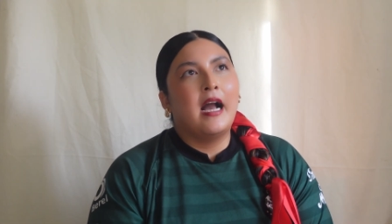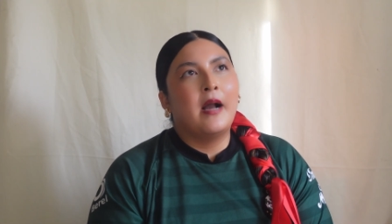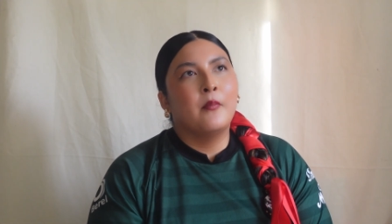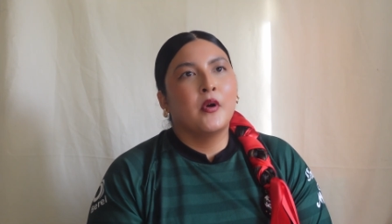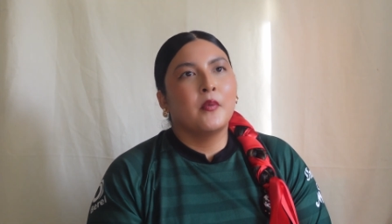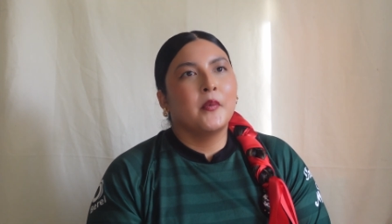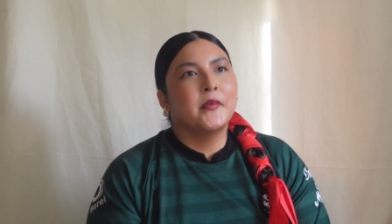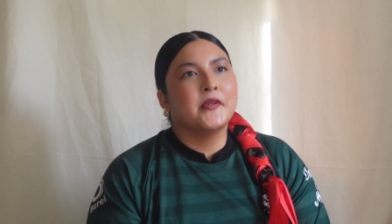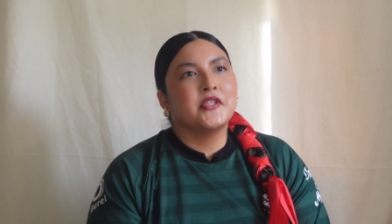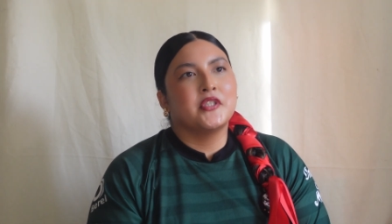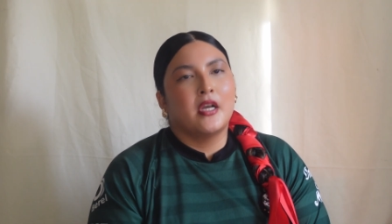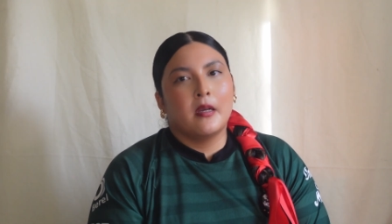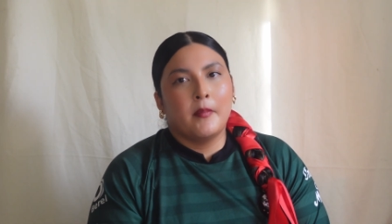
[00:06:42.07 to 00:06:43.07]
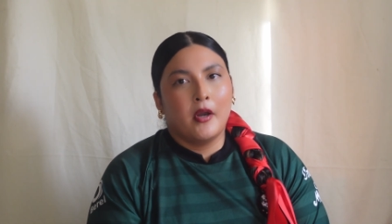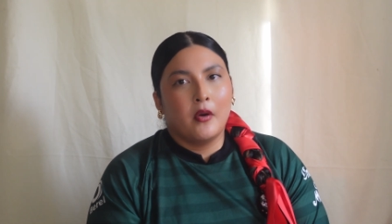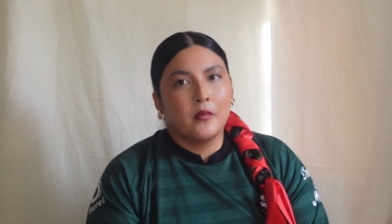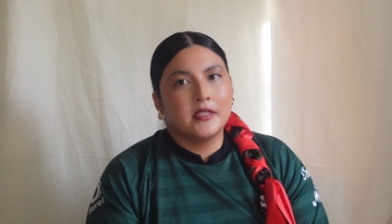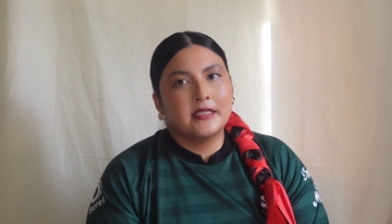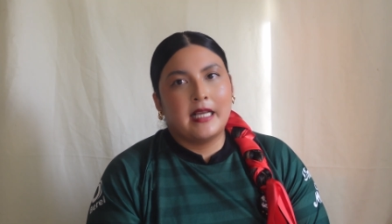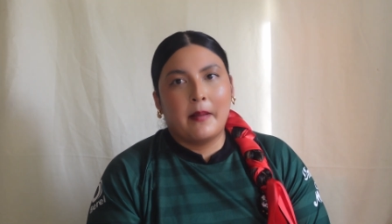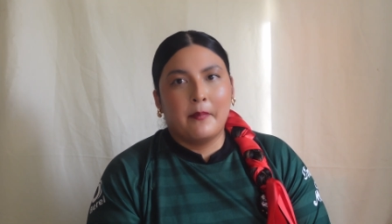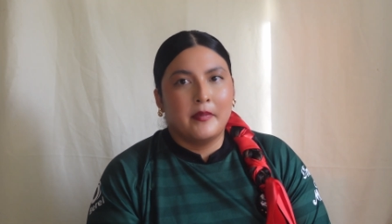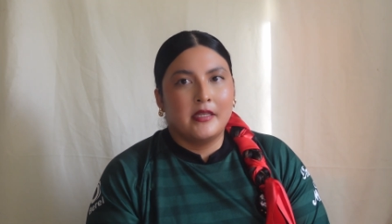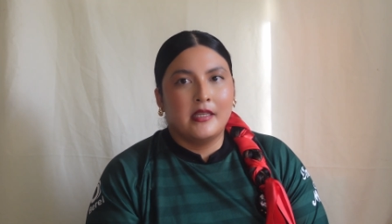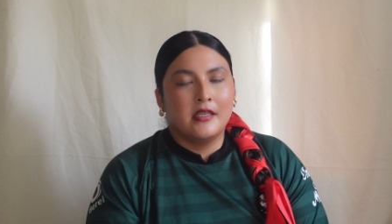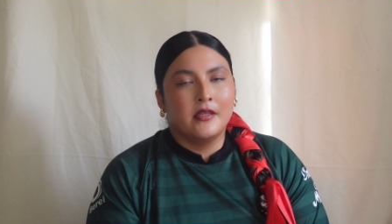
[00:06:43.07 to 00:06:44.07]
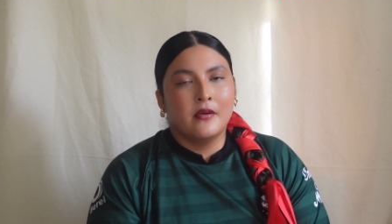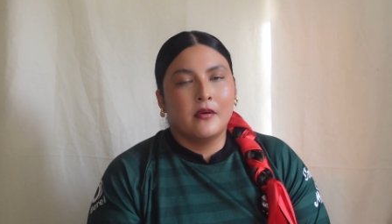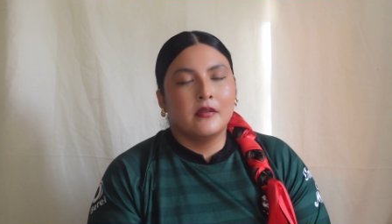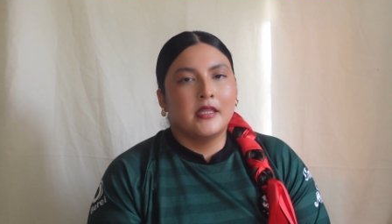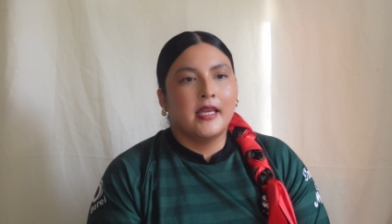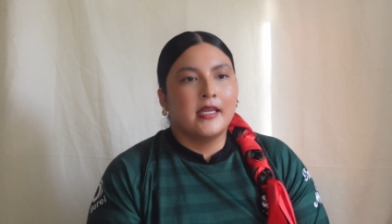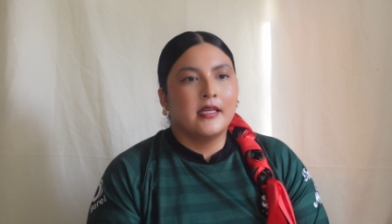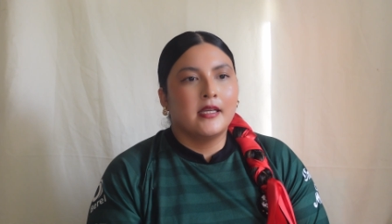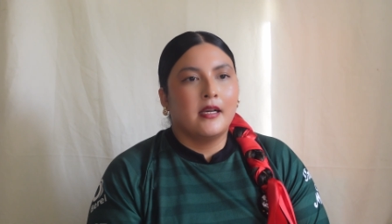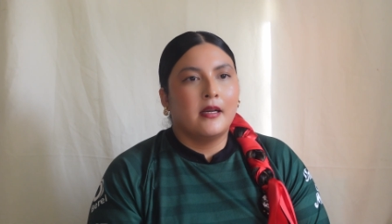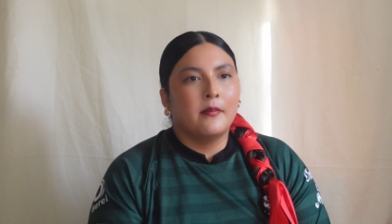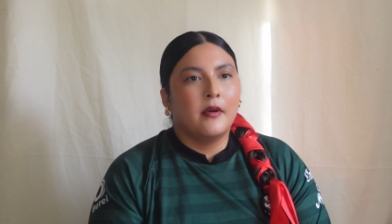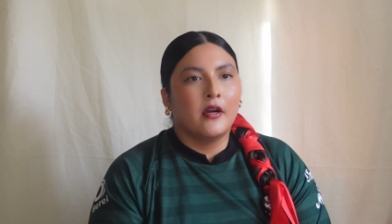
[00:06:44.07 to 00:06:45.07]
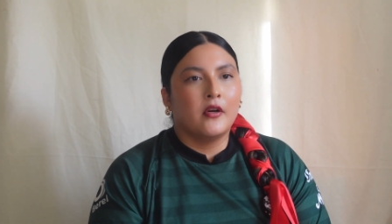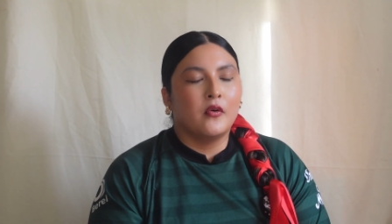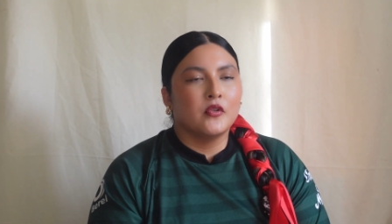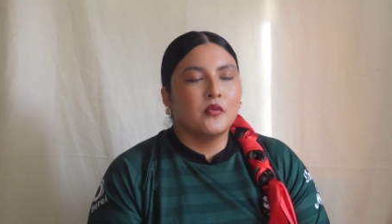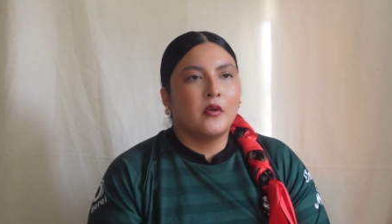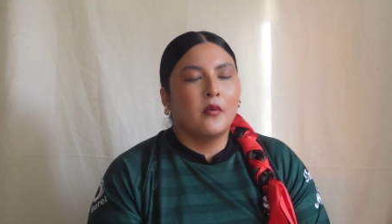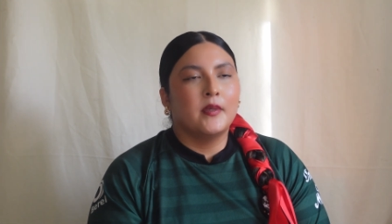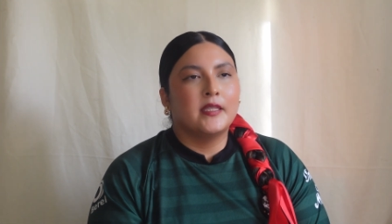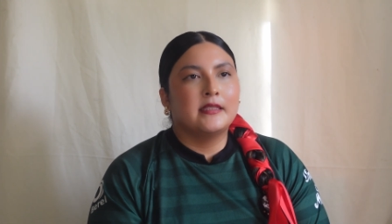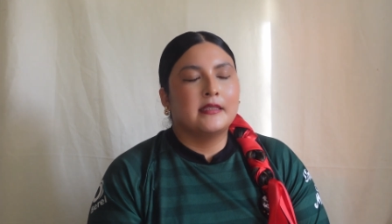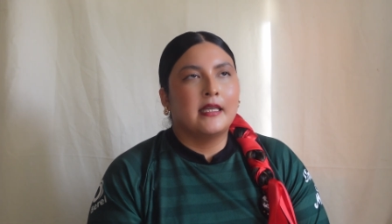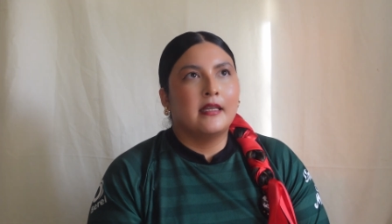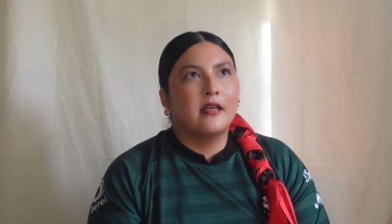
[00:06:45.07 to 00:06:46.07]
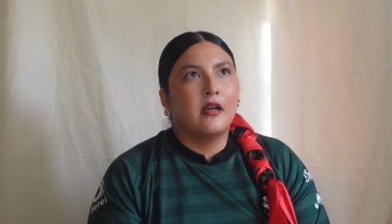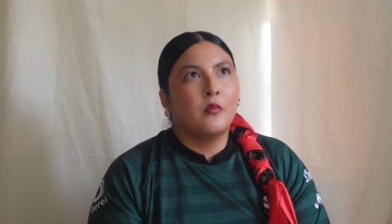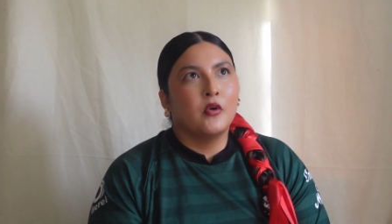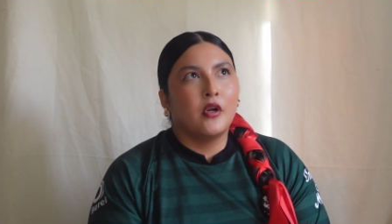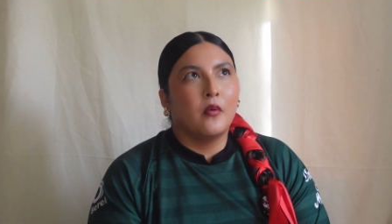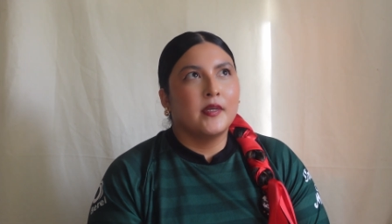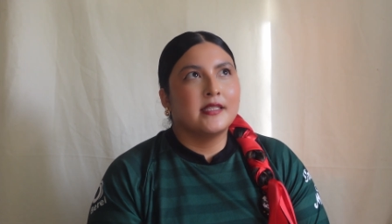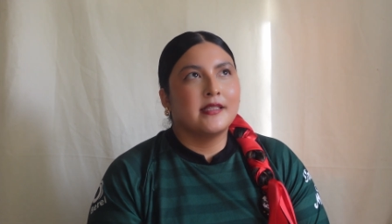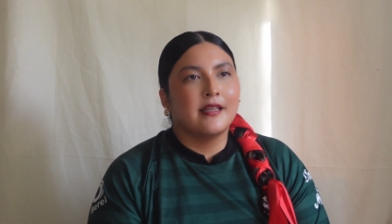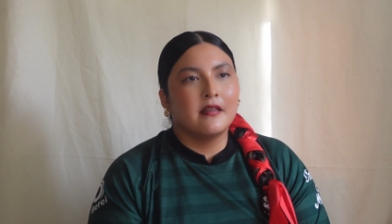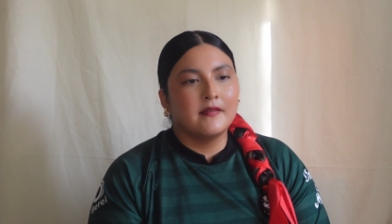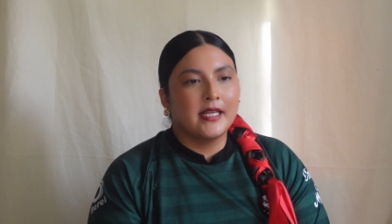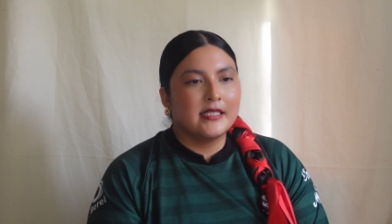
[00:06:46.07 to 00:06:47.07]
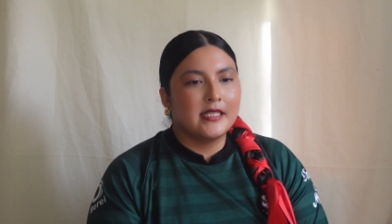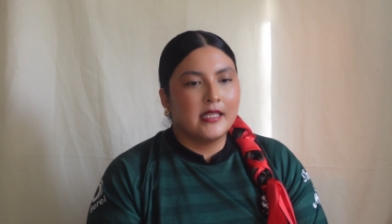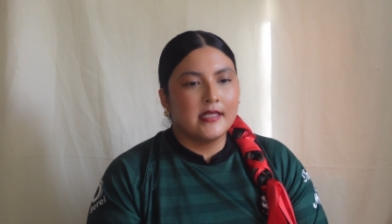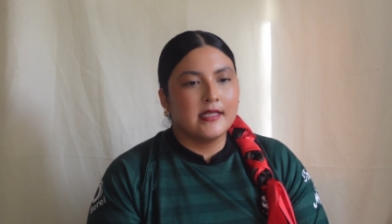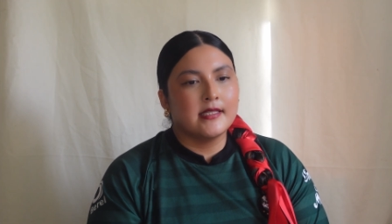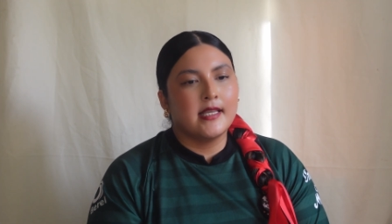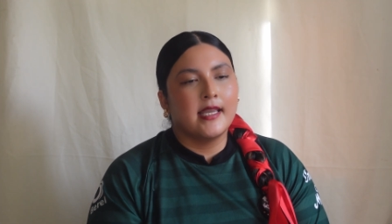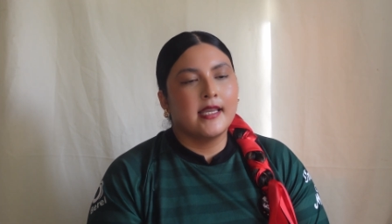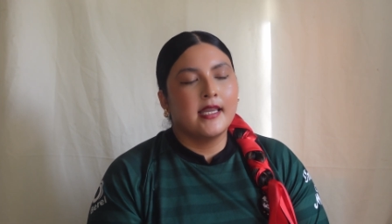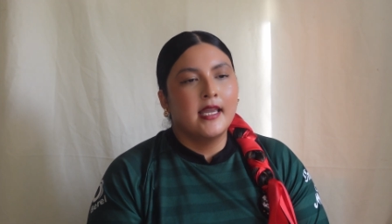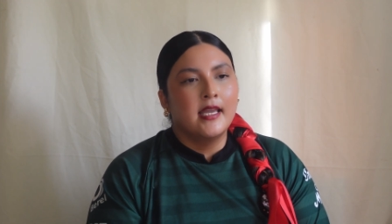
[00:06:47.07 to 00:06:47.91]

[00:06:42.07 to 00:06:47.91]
Where we would just talk about what's happening, like our coach would always kind of like tell us like,